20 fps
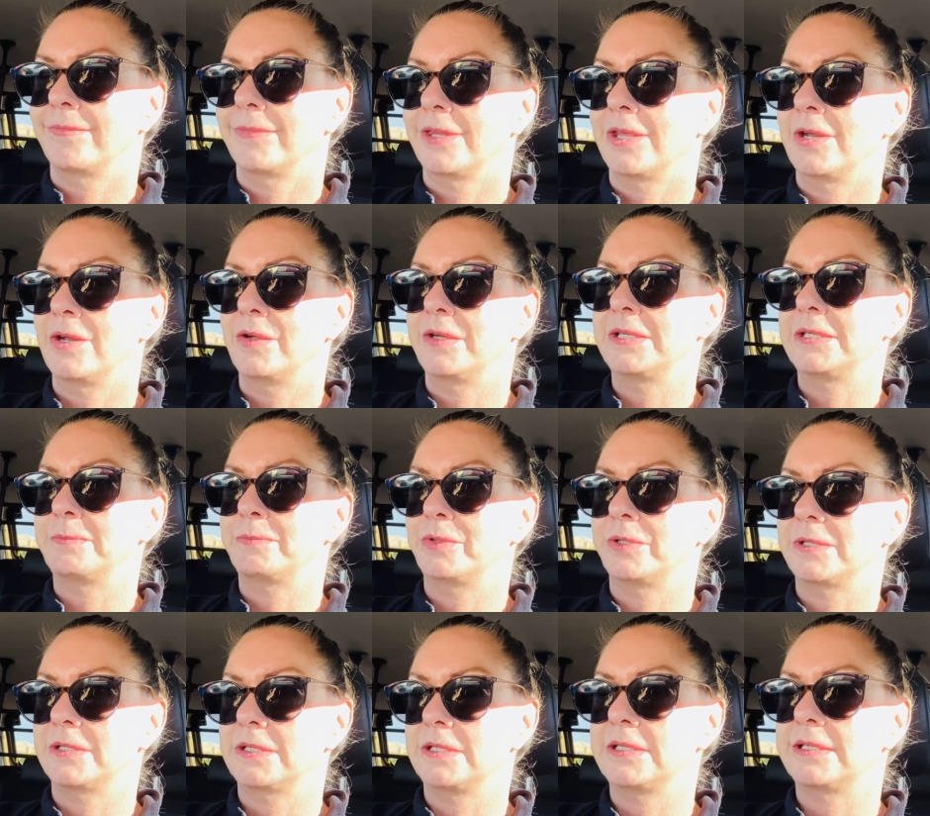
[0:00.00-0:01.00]
he
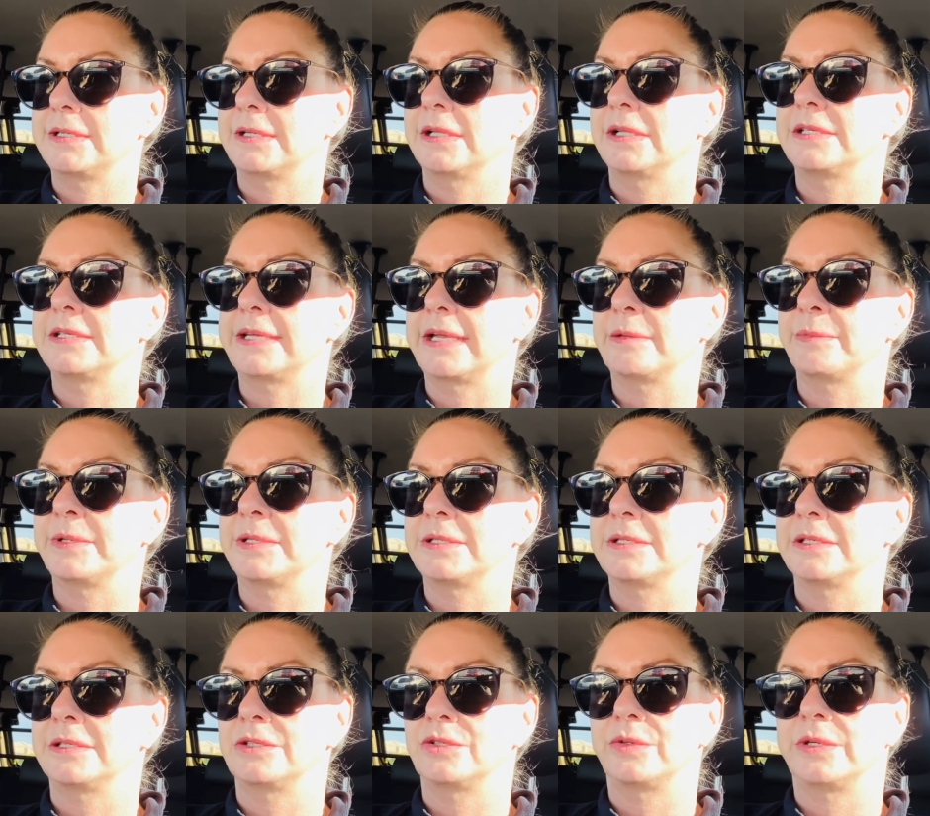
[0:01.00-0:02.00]
puts these little segments
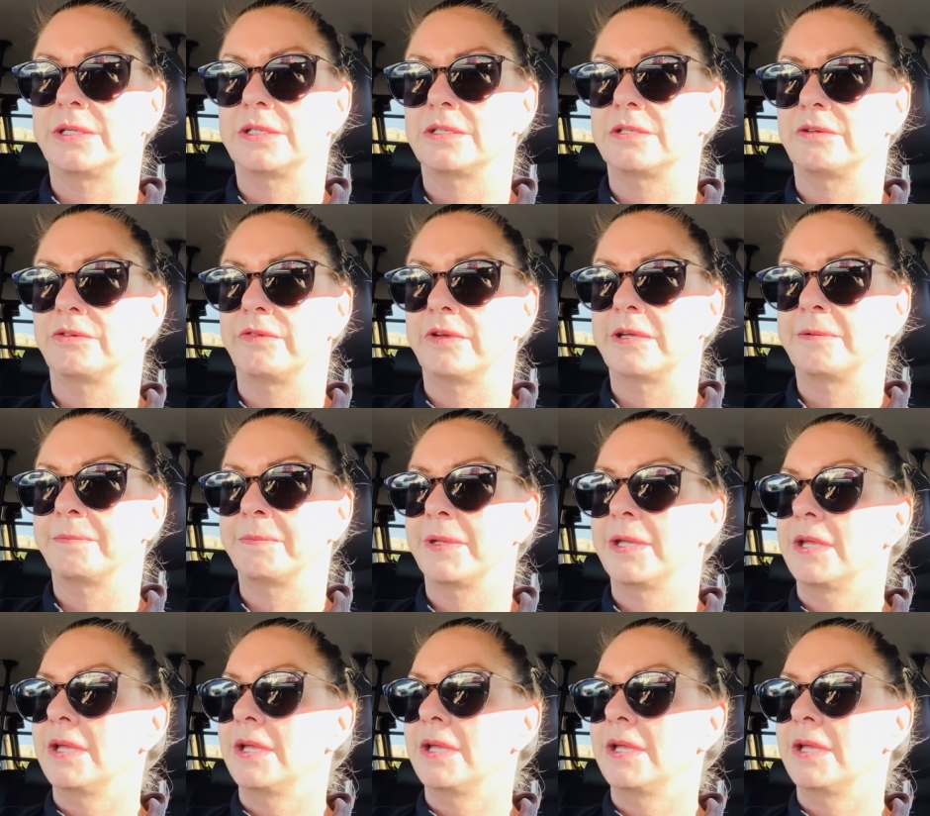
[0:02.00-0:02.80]
into Instagram.